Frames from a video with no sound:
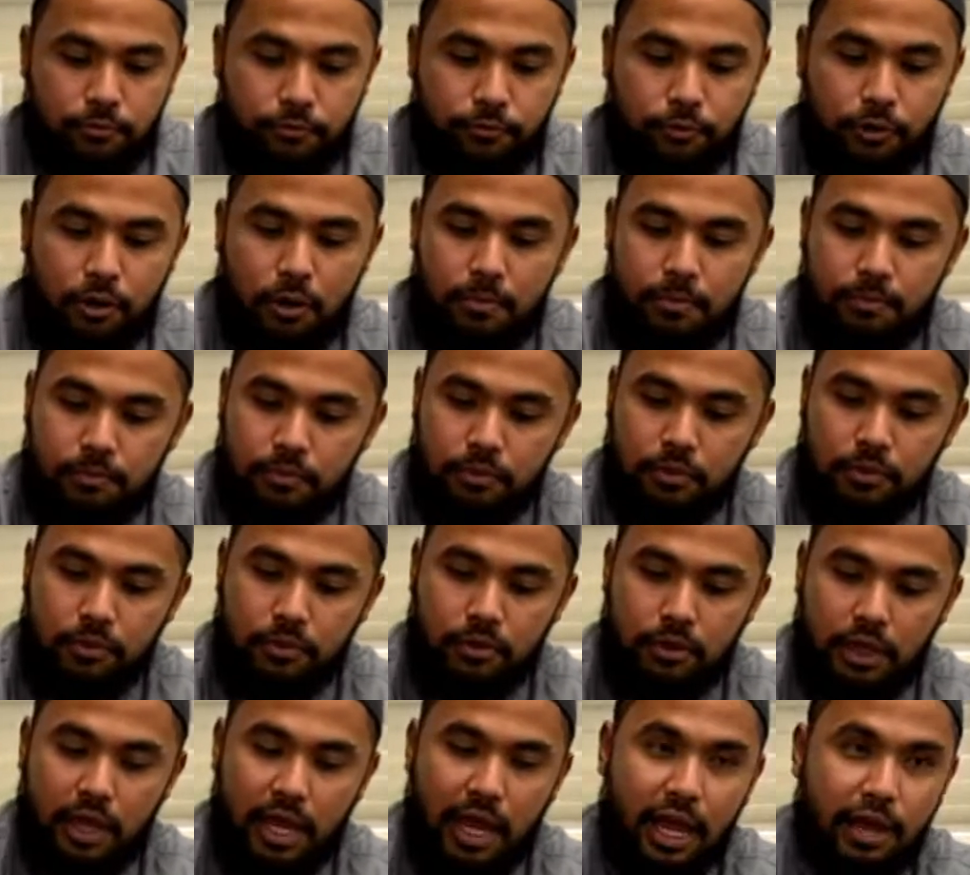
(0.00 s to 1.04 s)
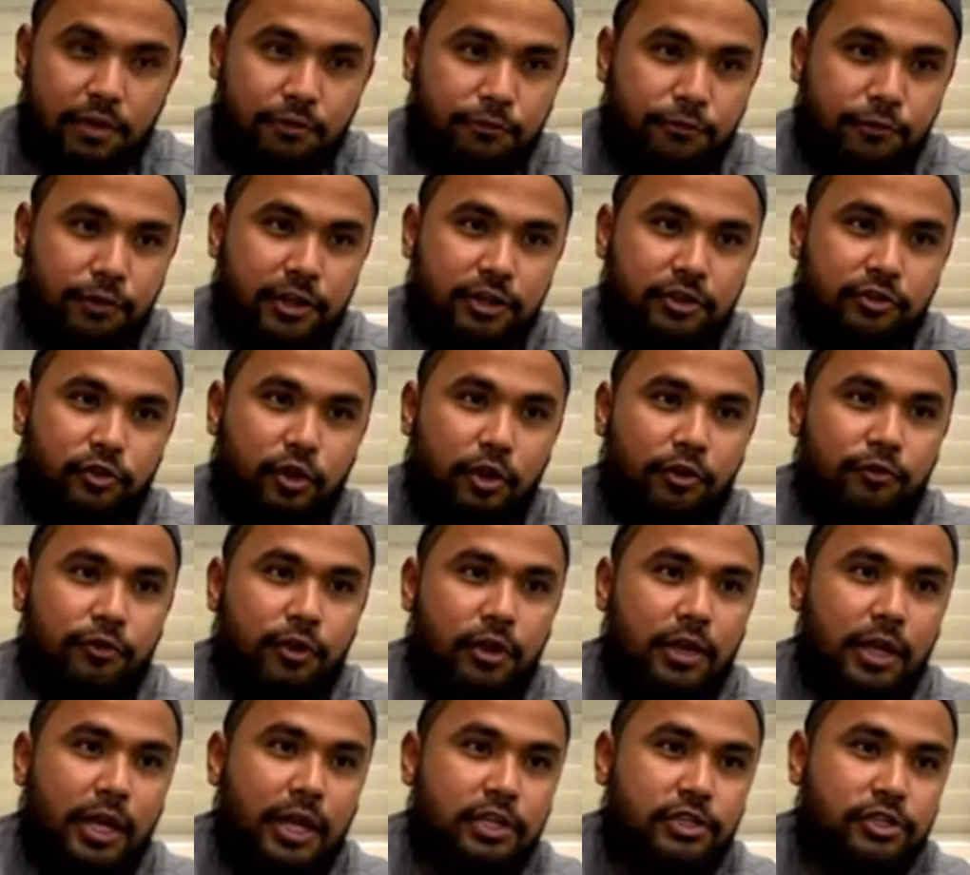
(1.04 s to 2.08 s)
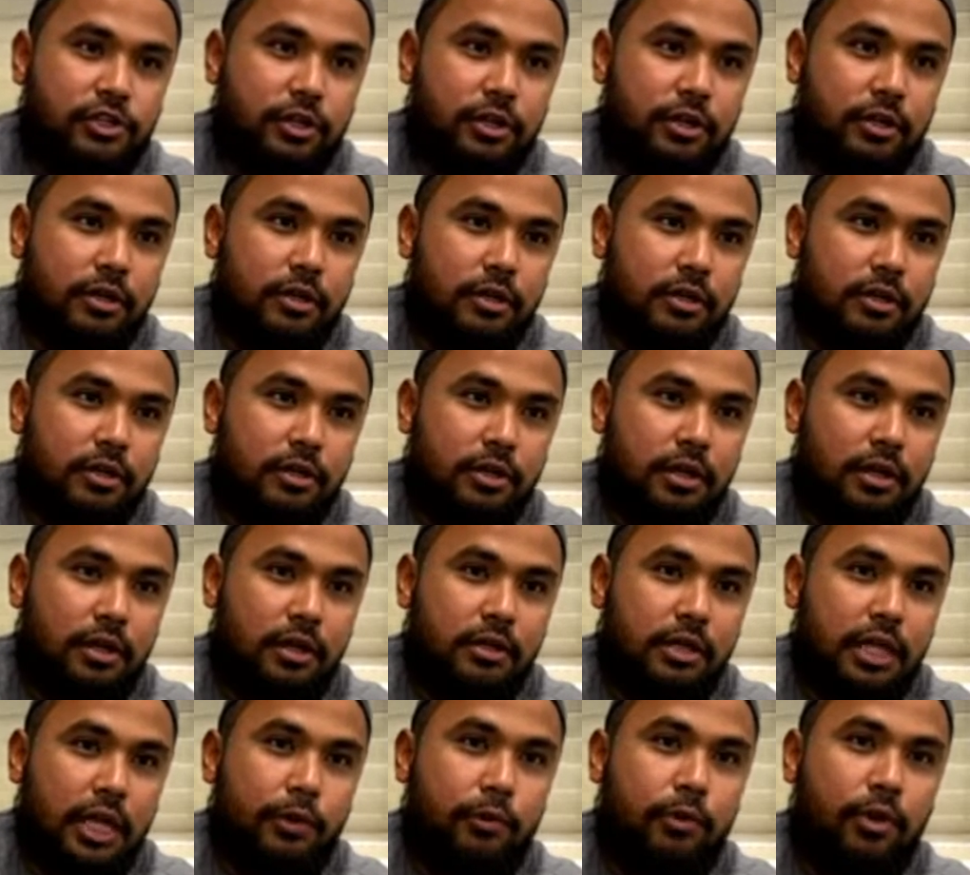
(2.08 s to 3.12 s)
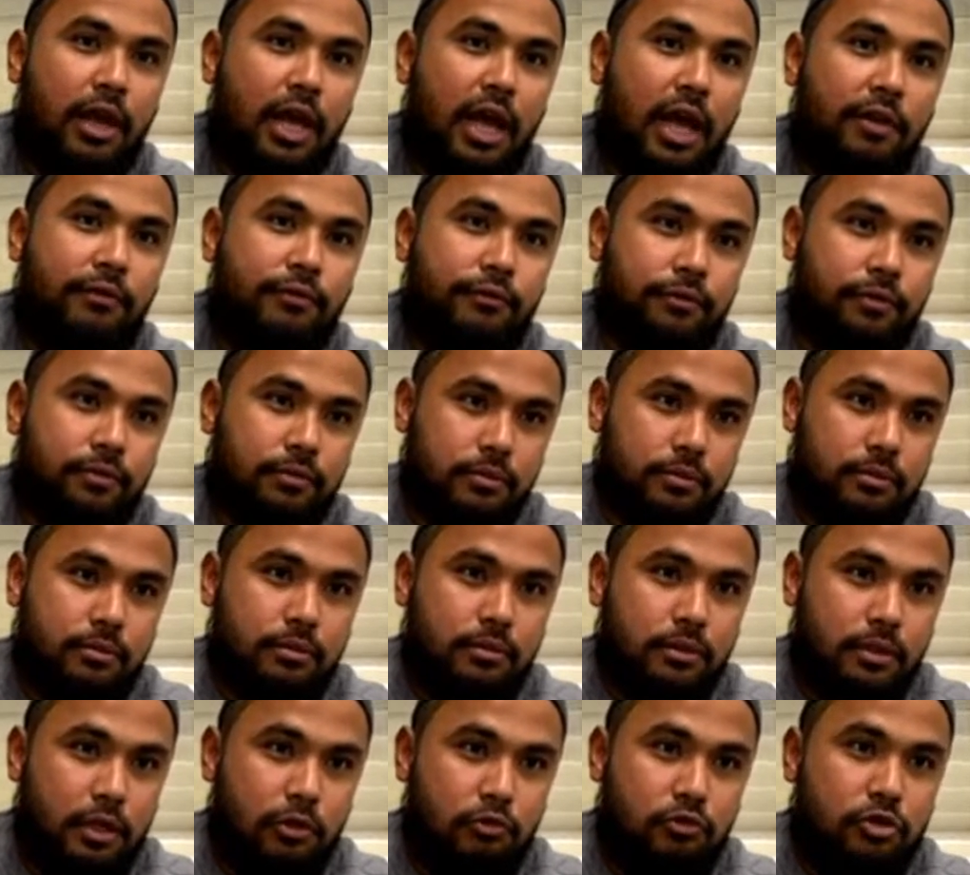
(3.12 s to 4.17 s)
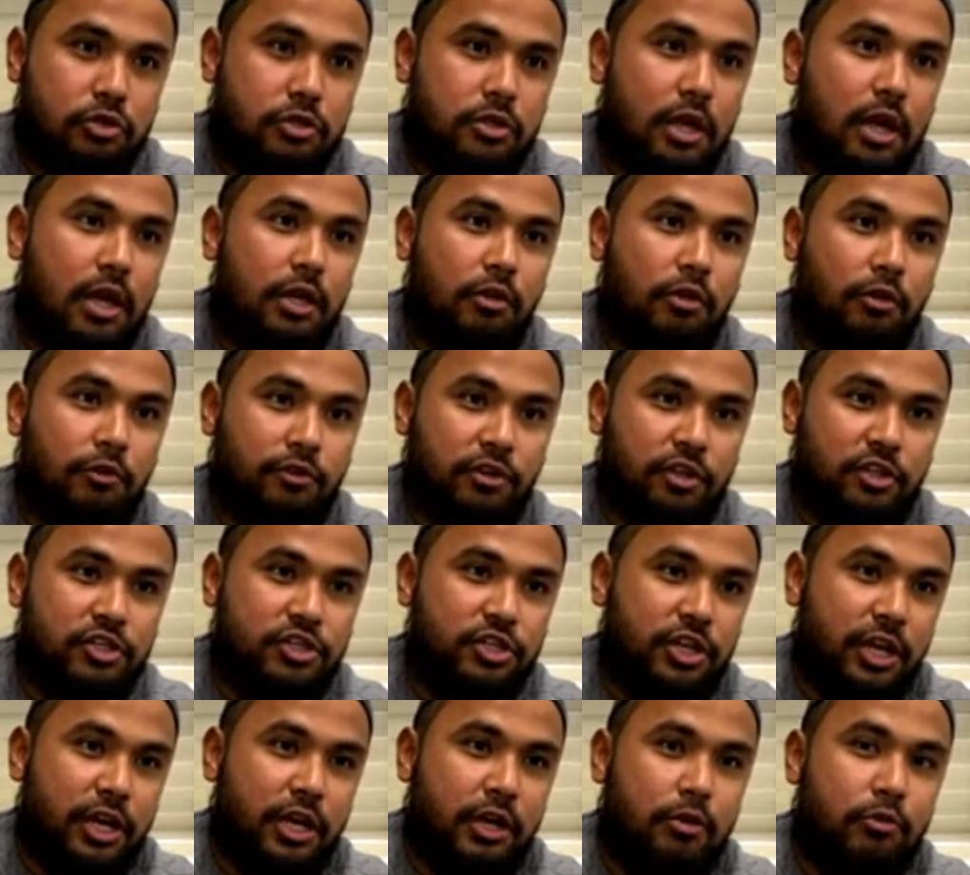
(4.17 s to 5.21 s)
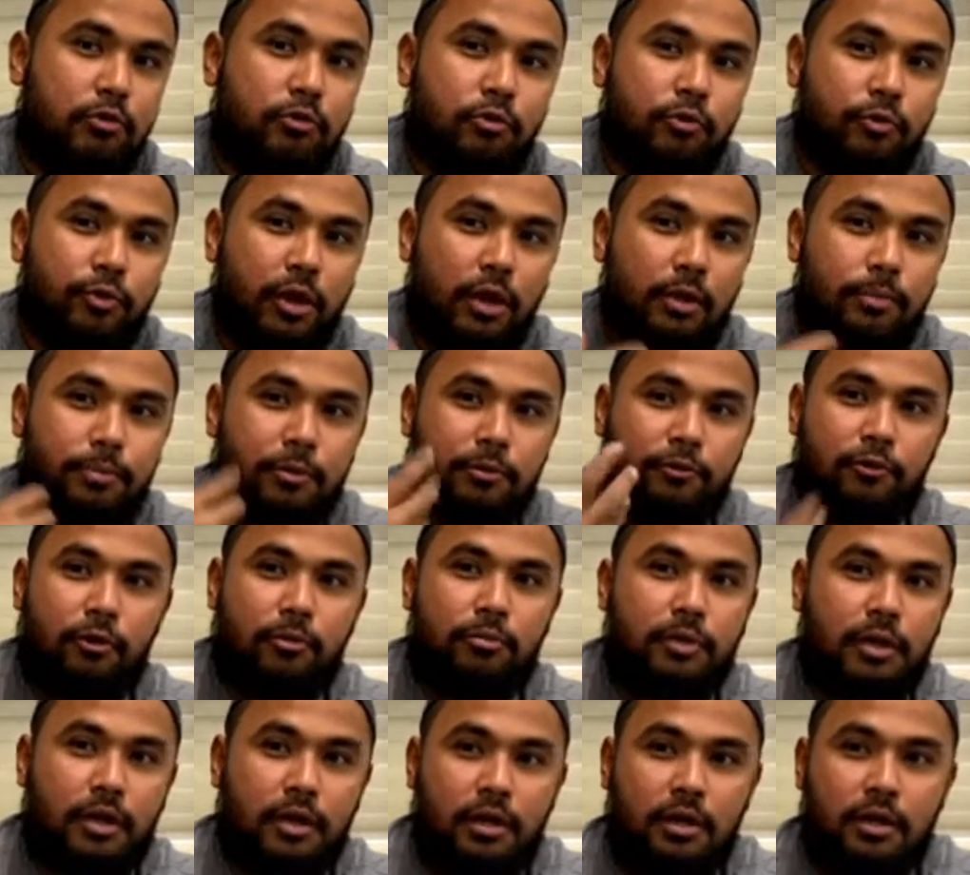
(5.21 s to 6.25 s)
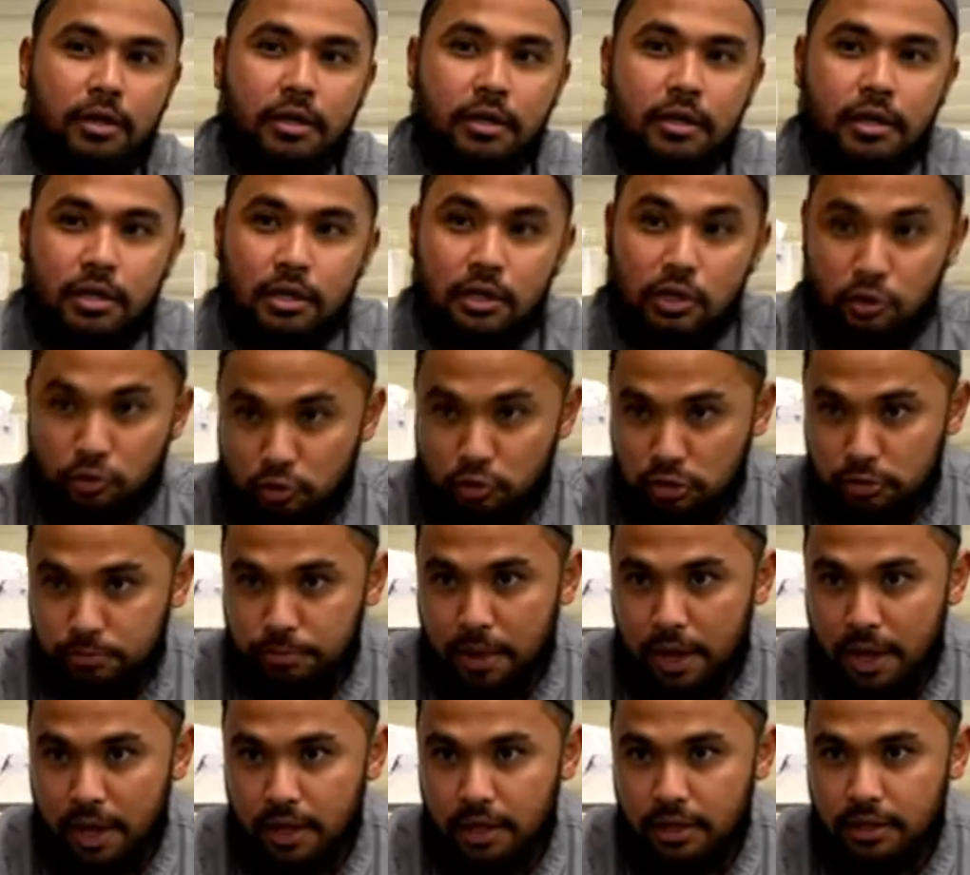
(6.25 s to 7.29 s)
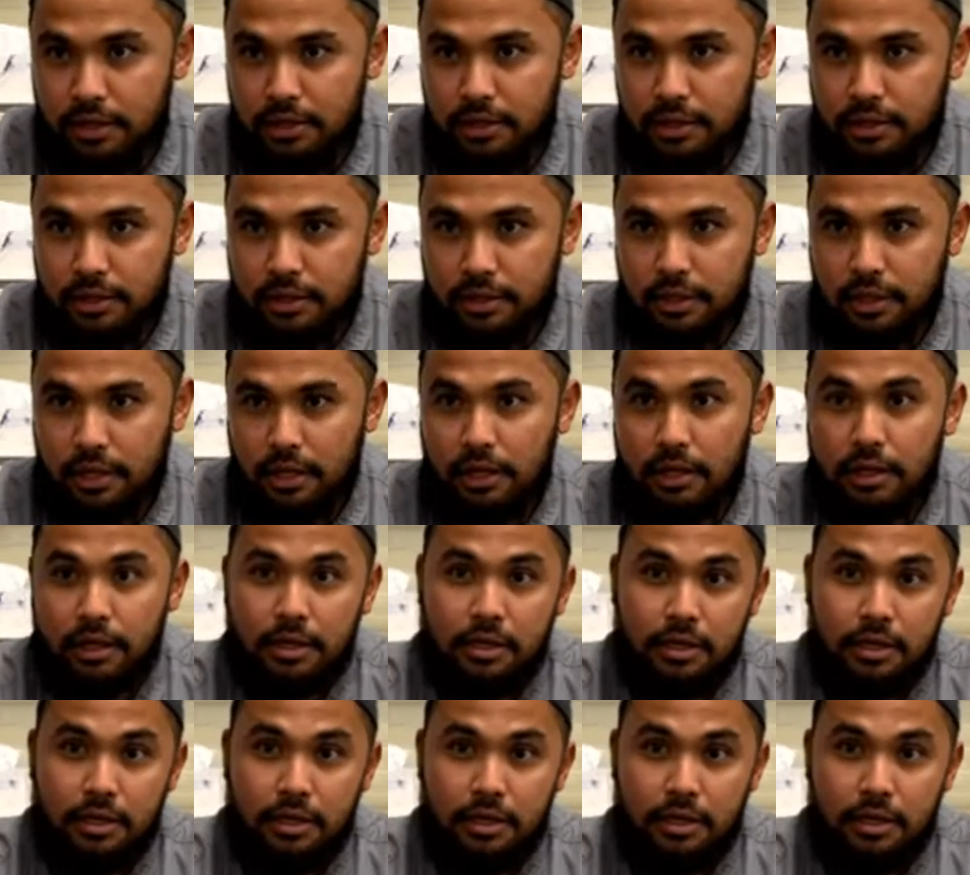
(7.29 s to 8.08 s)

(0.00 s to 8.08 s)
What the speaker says: from every travel agent, yeah, they will have the ustad or the sheikh who will perform the khutbah, yeah.